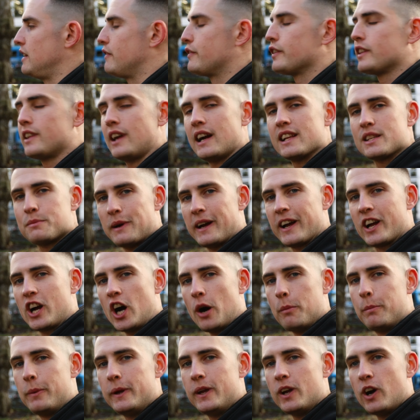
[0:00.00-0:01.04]
If you'd like to buy a
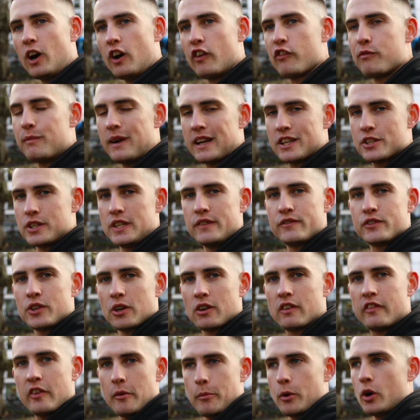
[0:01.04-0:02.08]
copy of my street
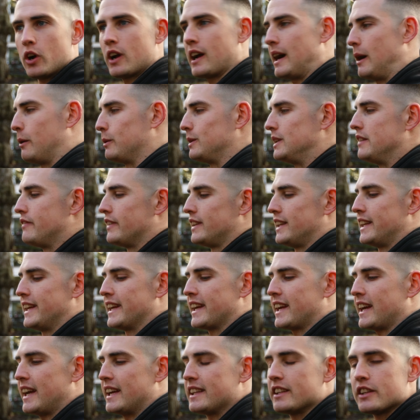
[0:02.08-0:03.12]
photography book, I'll leave a
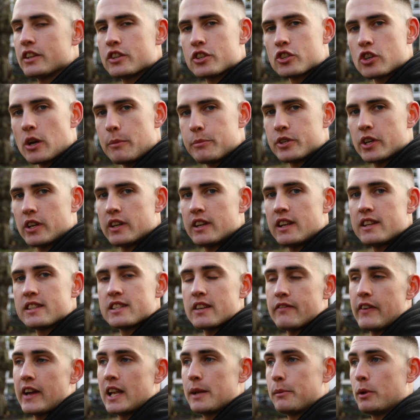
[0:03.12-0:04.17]
link in the description.
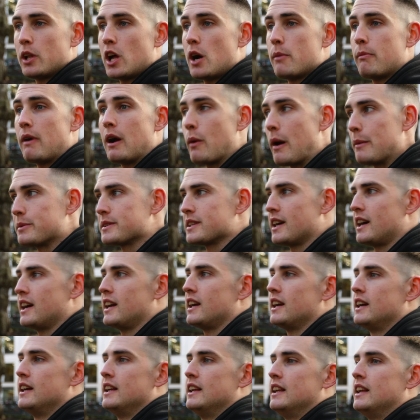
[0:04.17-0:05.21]
It's available on my
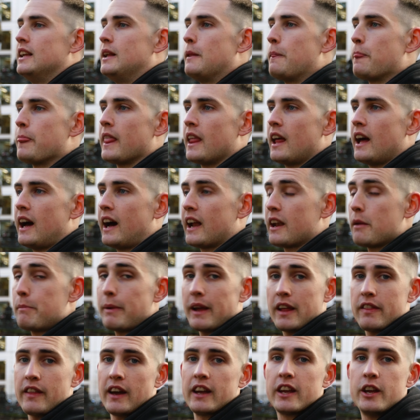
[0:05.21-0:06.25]
website. And a
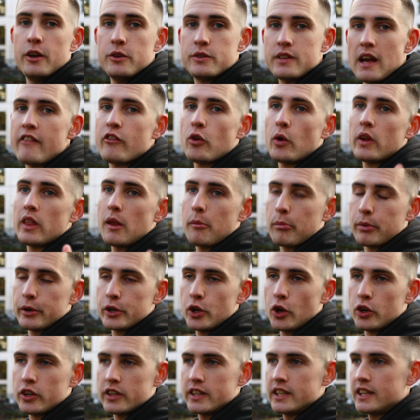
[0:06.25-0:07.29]
big thank you to everyone that
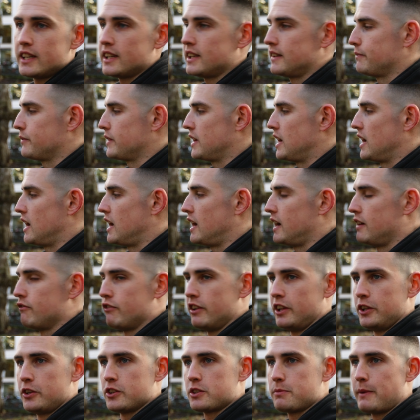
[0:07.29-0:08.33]
pre-ordered it. It
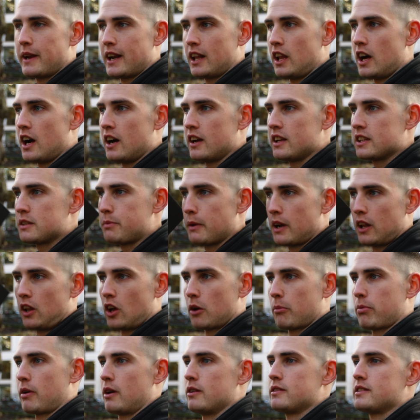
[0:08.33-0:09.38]
really does mean a lot. It's been a
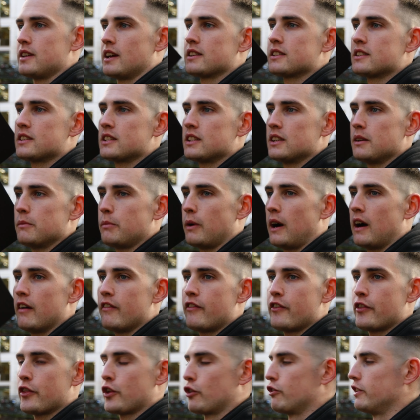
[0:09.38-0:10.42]
long process, but I've
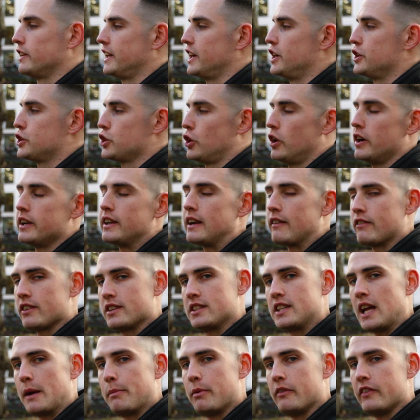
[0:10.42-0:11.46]
thoroughly enjoyed every
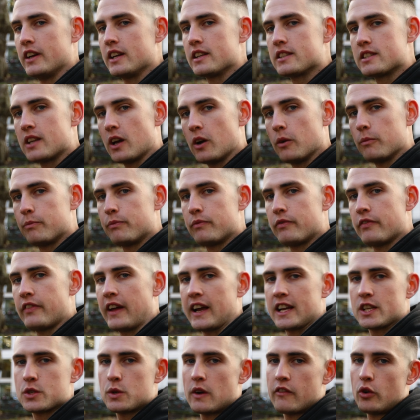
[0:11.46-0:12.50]
step of it. So
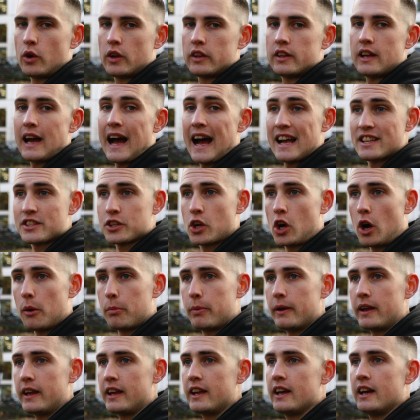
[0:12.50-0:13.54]
thanks to everyone that has a
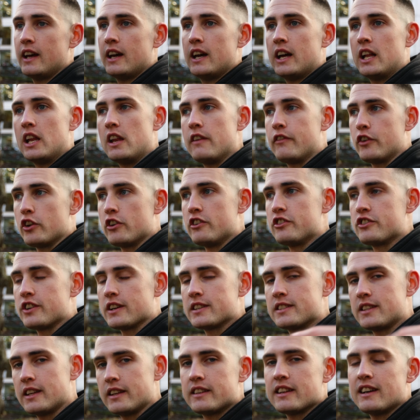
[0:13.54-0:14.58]
copy. And if you're
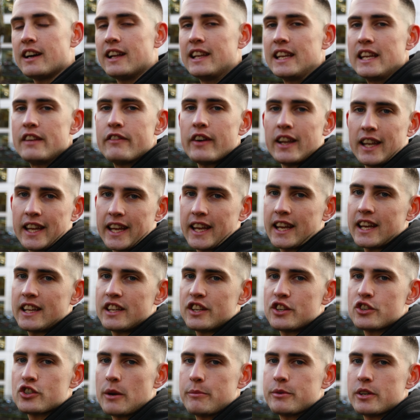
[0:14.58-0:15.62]
interested, I'll leave a link in
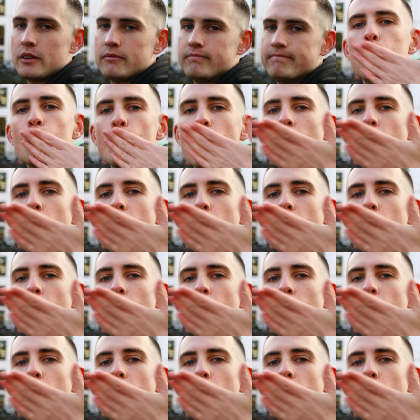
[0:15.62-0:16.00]
the description.